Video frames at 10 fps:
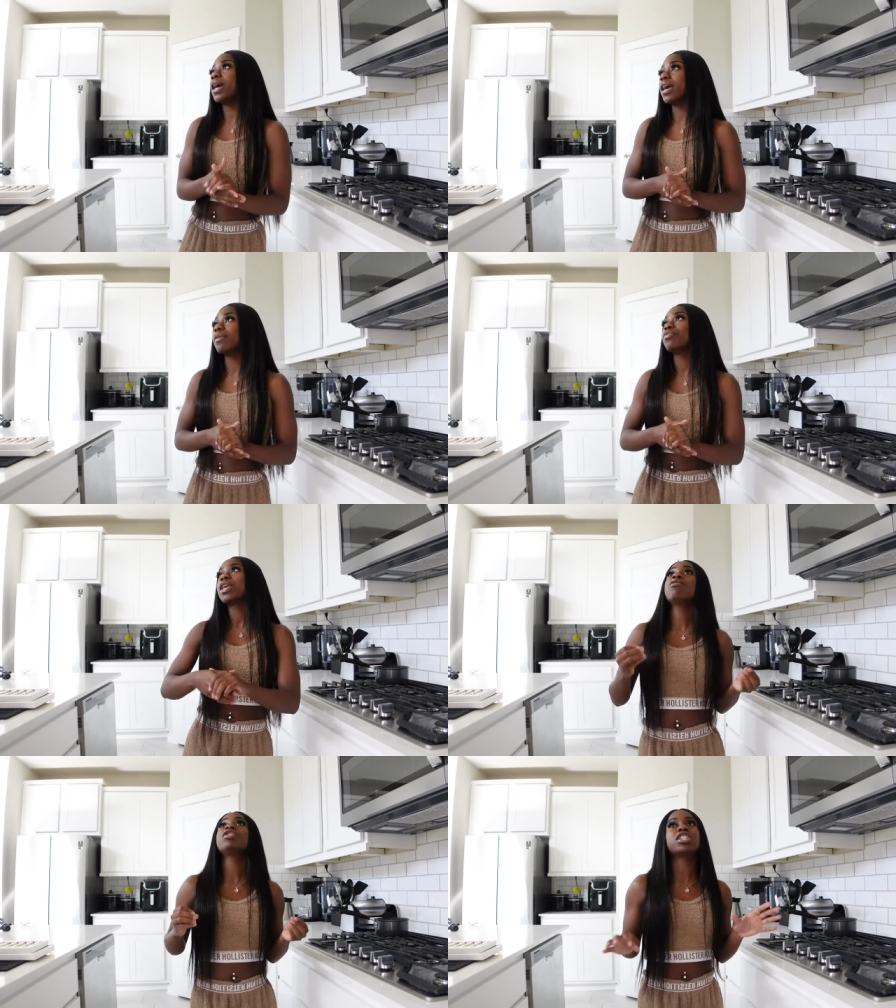But
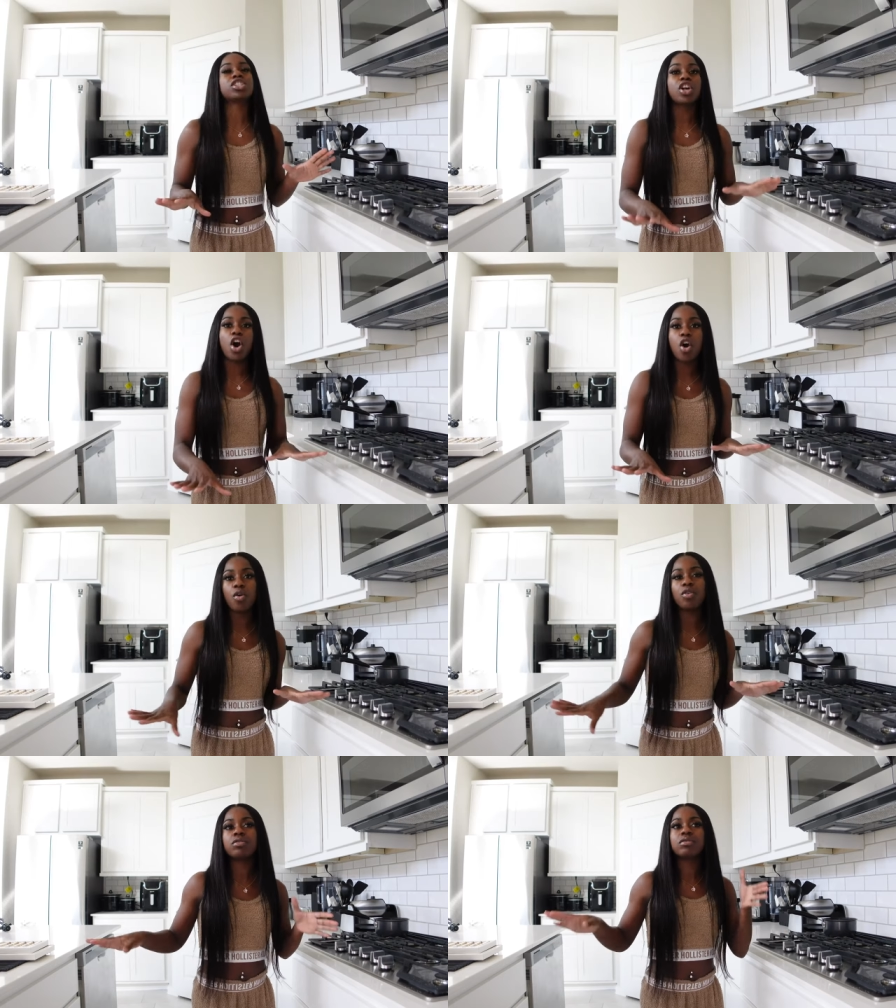it was just so
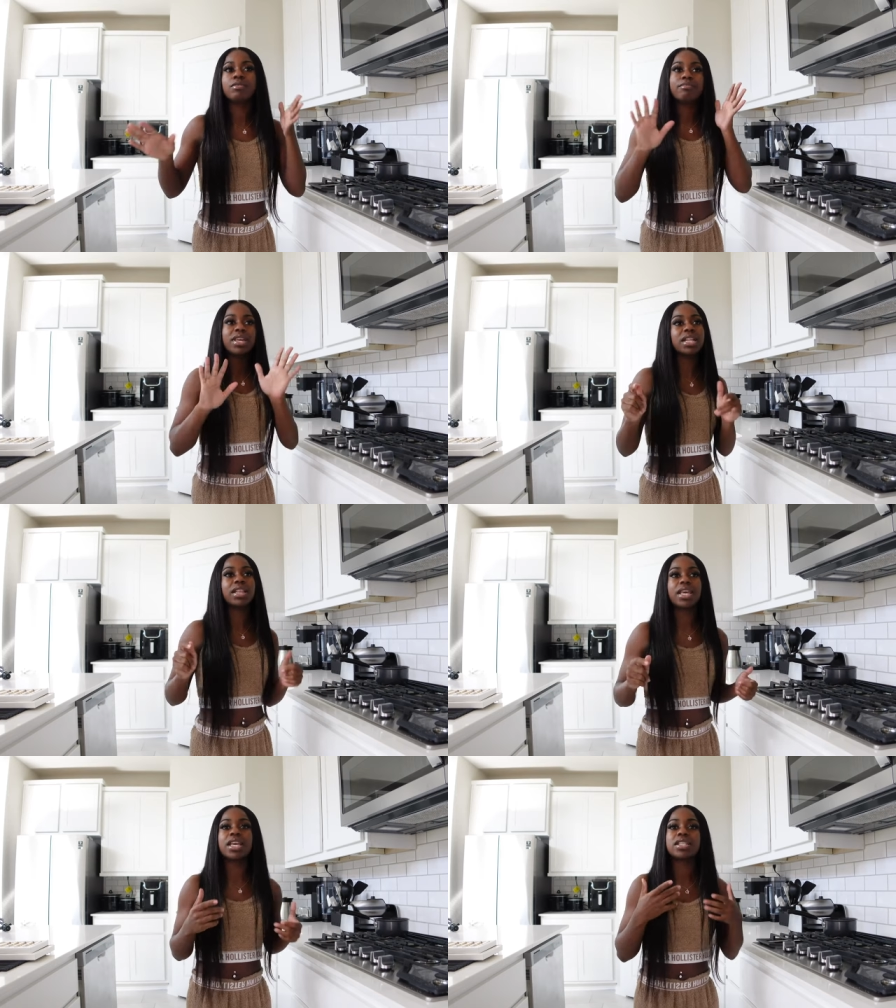many
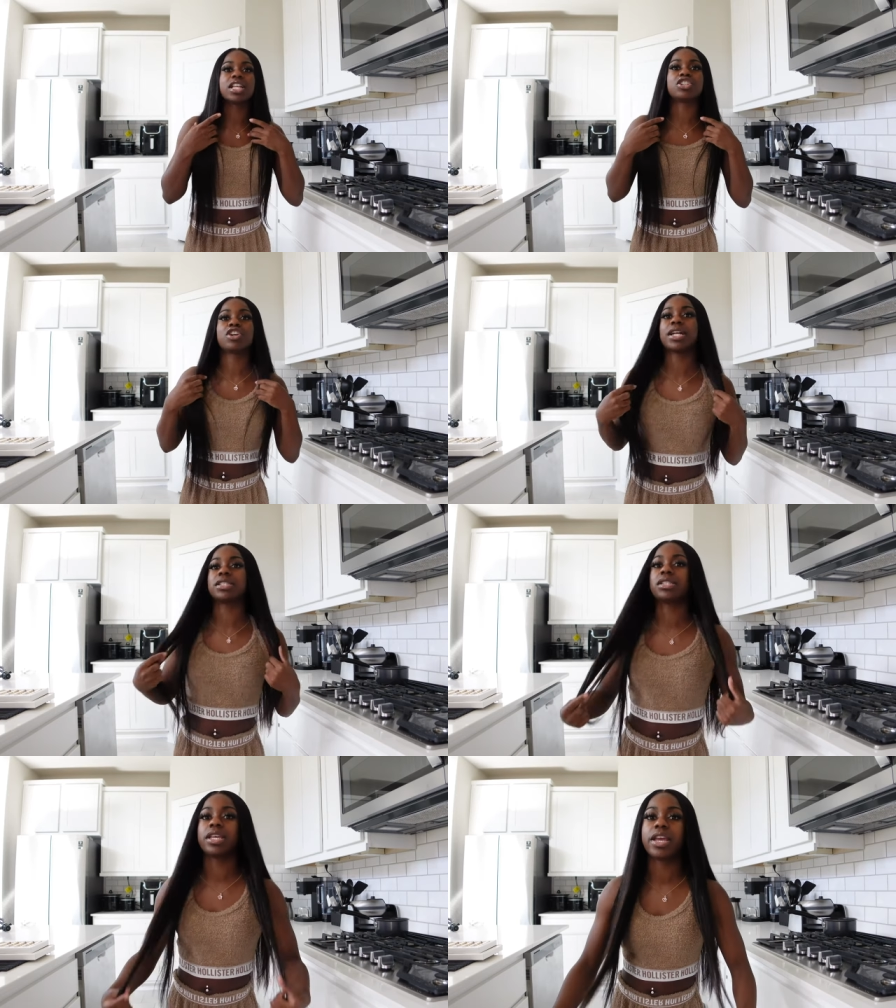things that tried
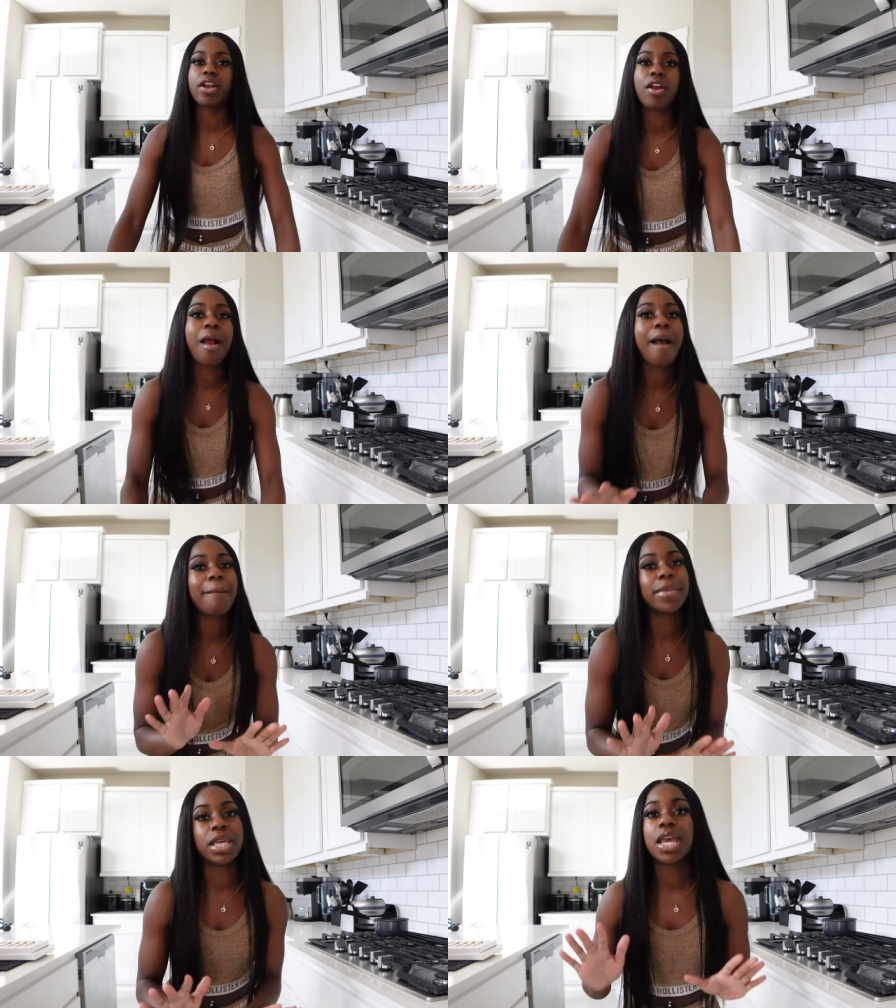to tear
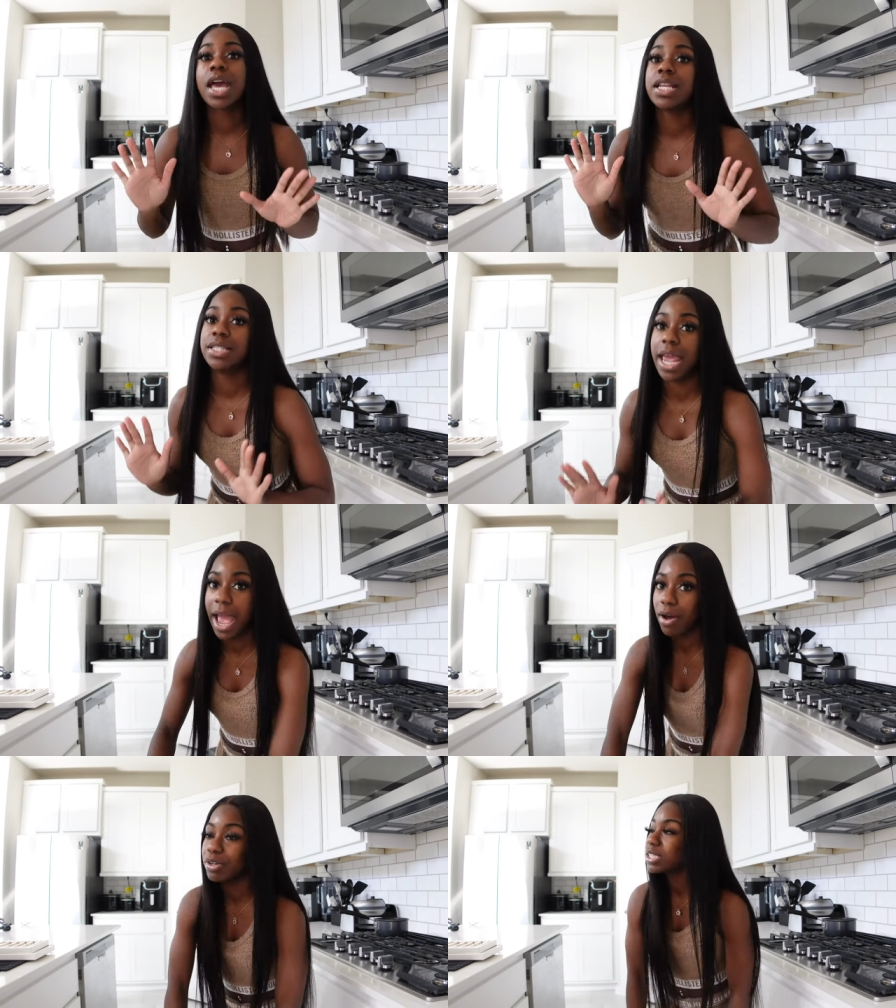me
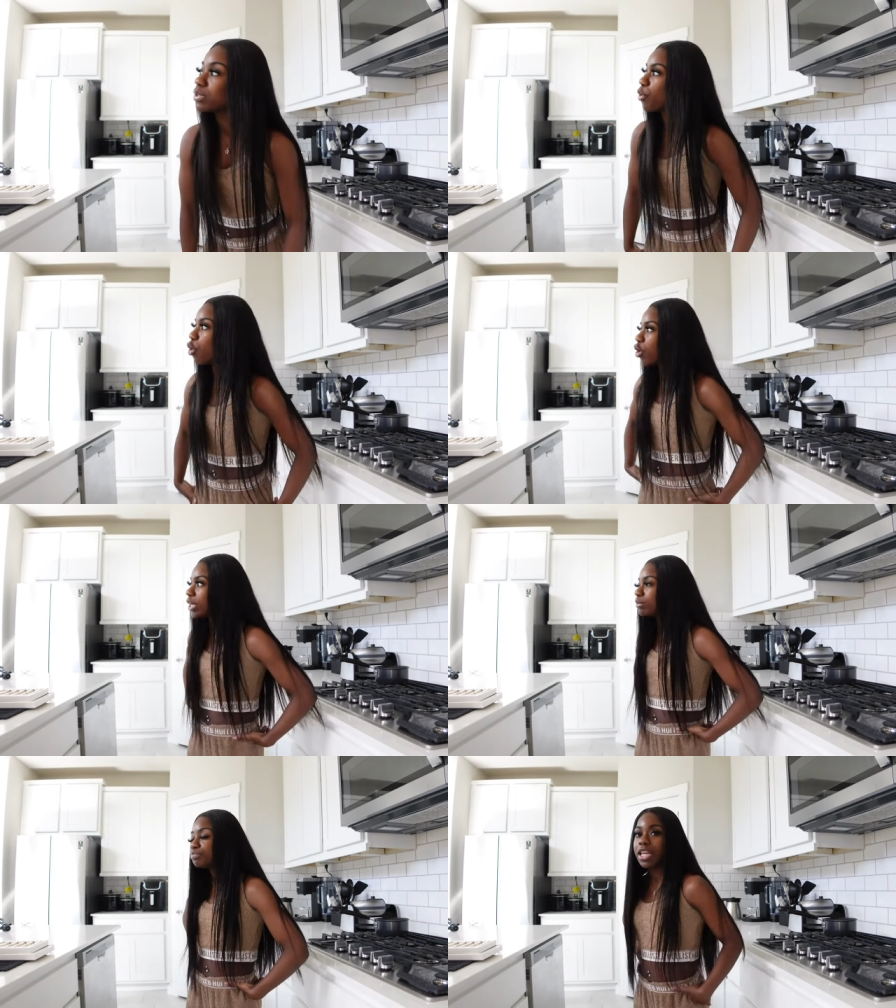down this morning.